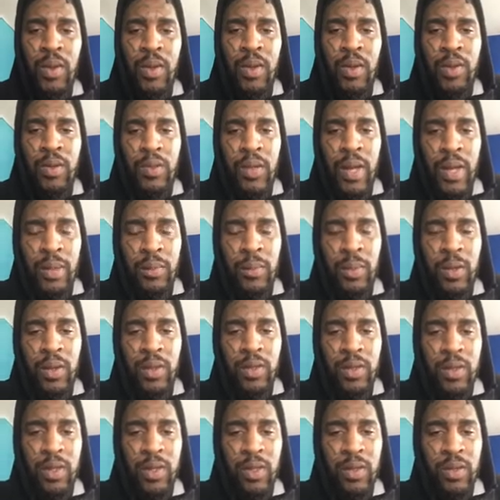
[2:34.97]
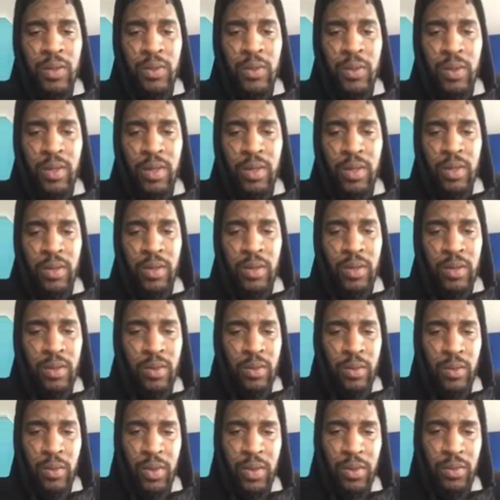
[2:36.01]
Dragon Ball Z is one of the
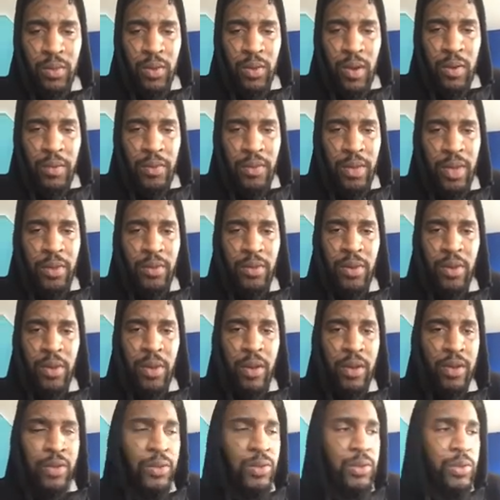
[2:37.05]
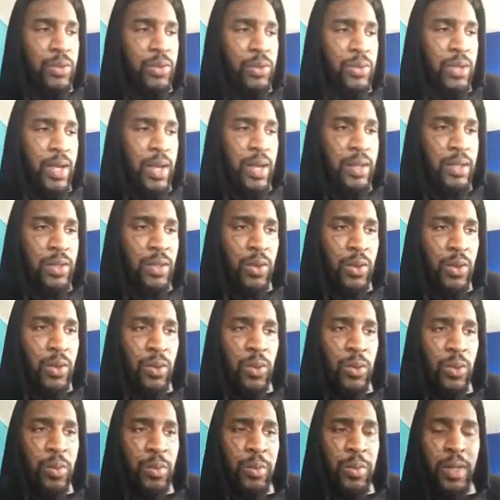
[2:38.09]
one of our favorite cartoons as a
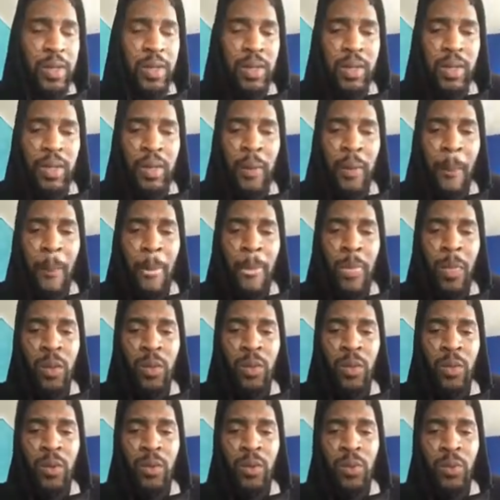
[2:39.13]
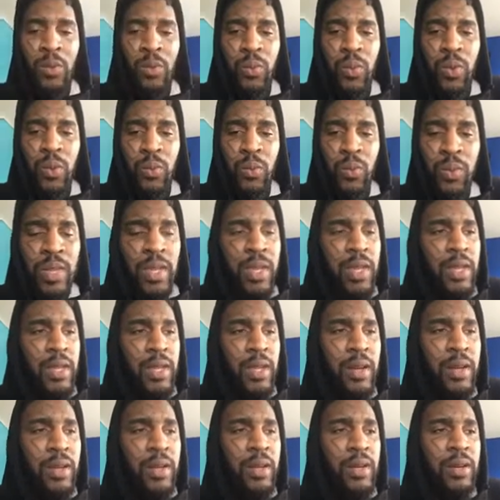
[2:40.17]
whole, but when we
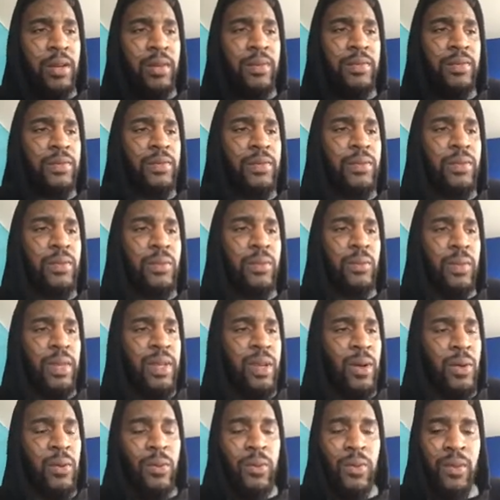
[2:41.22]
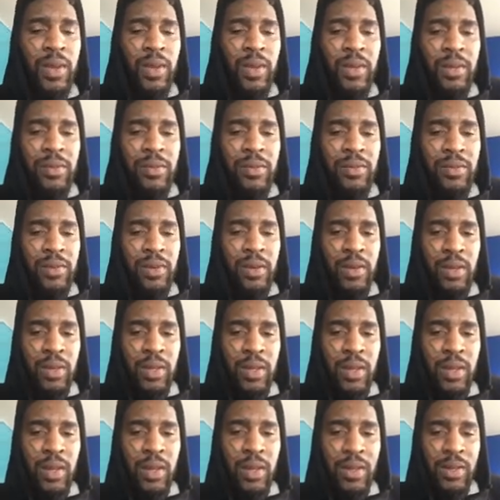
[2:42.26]
younger, we don't really
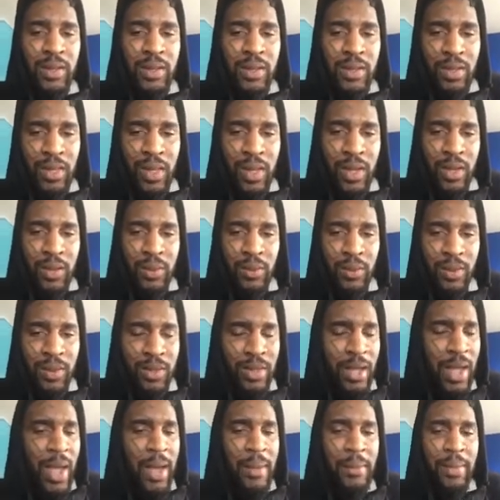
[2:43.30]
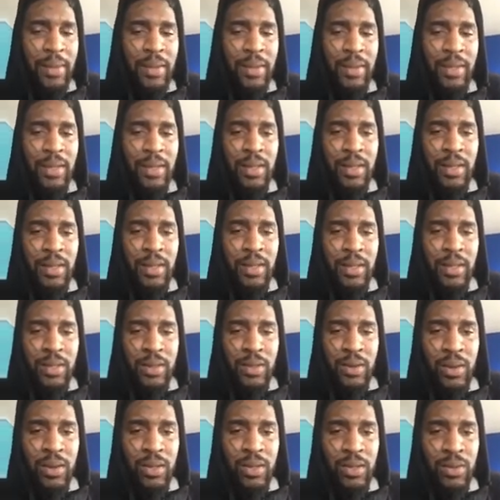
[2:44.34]
fully understand what's happening in these
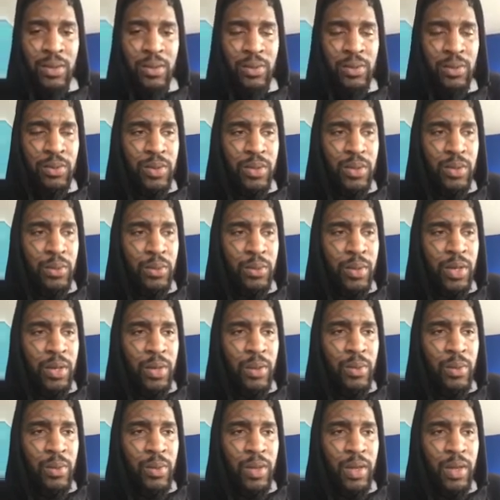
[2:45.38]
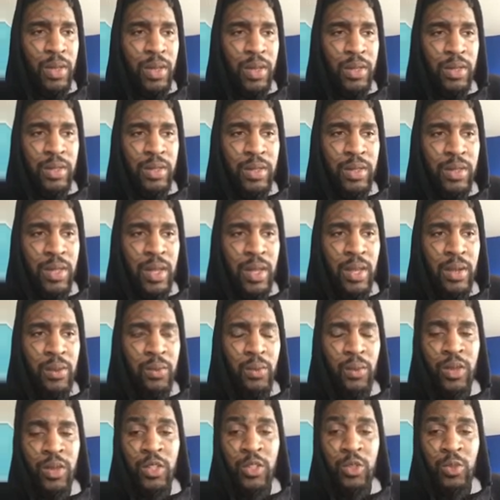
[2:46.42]
cartoons, and we don't really
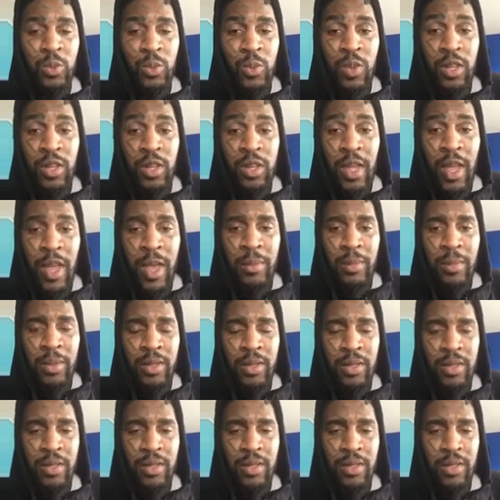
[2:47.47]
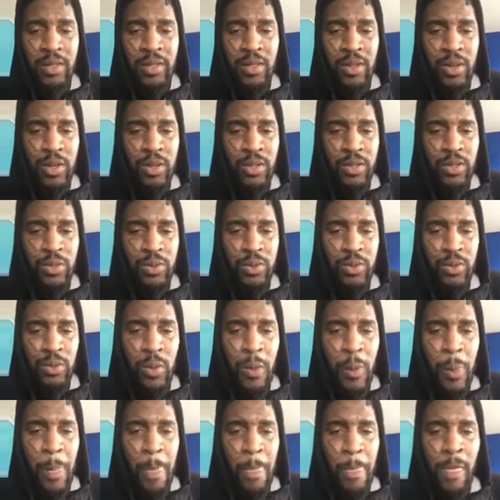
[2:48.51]
understand what's really happening in this cartoon.
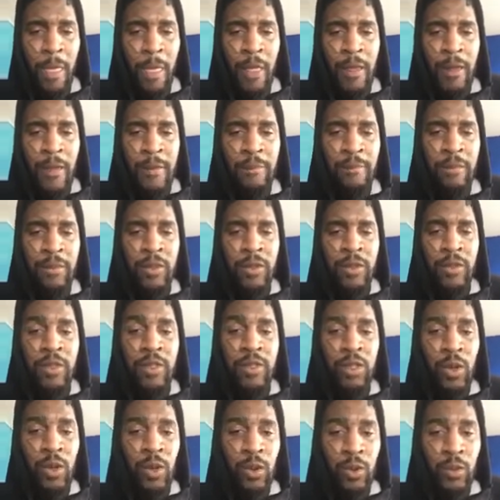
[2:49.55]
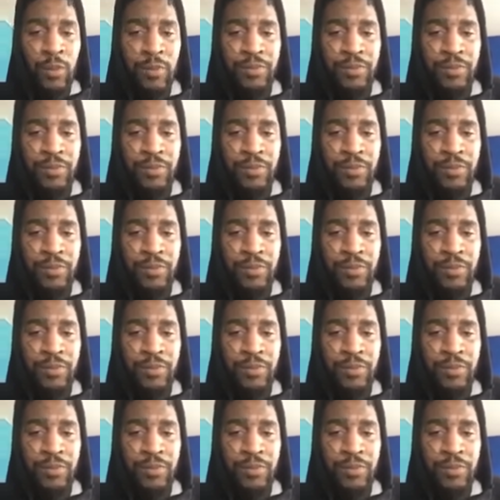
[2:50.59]
So,